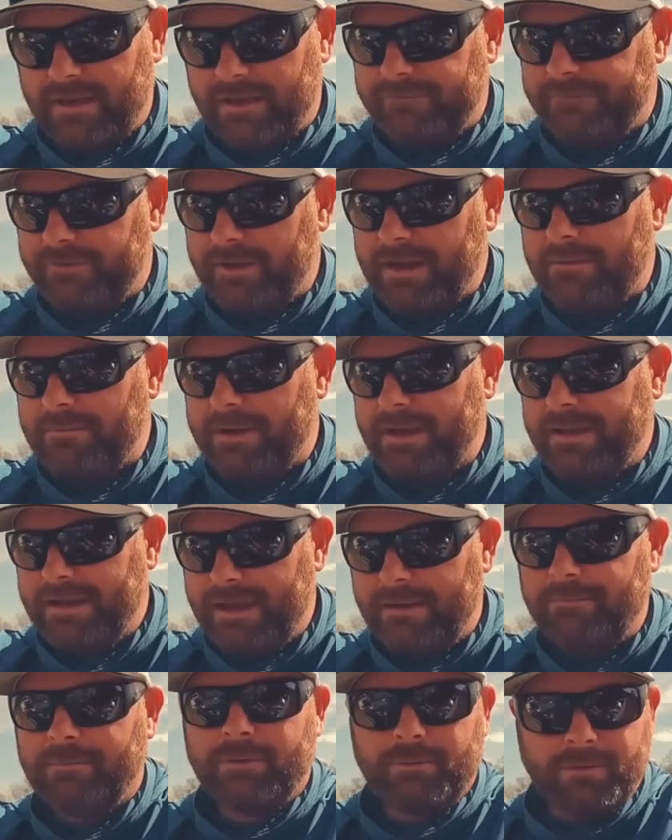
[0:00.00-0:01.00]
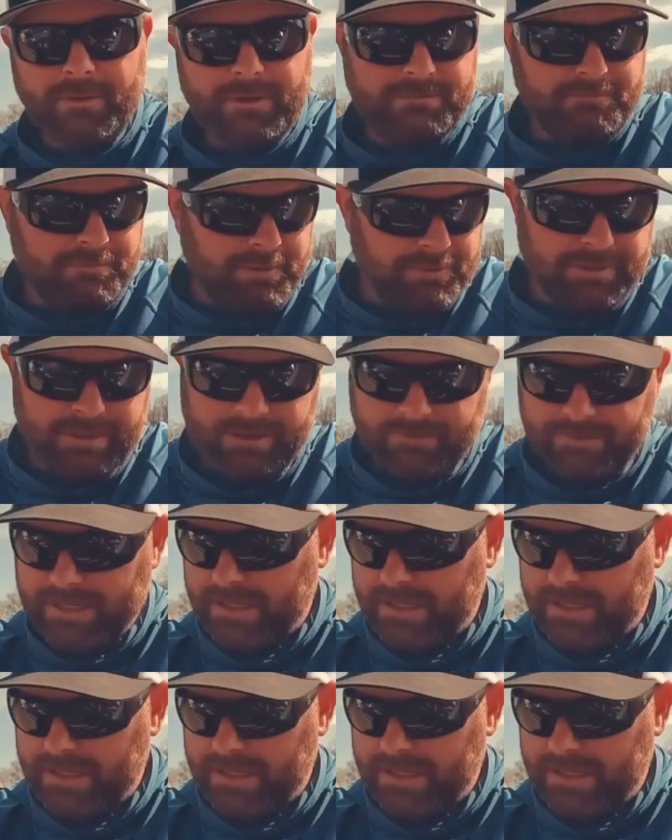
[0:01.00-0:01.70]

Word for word: I forgot my number one bluegill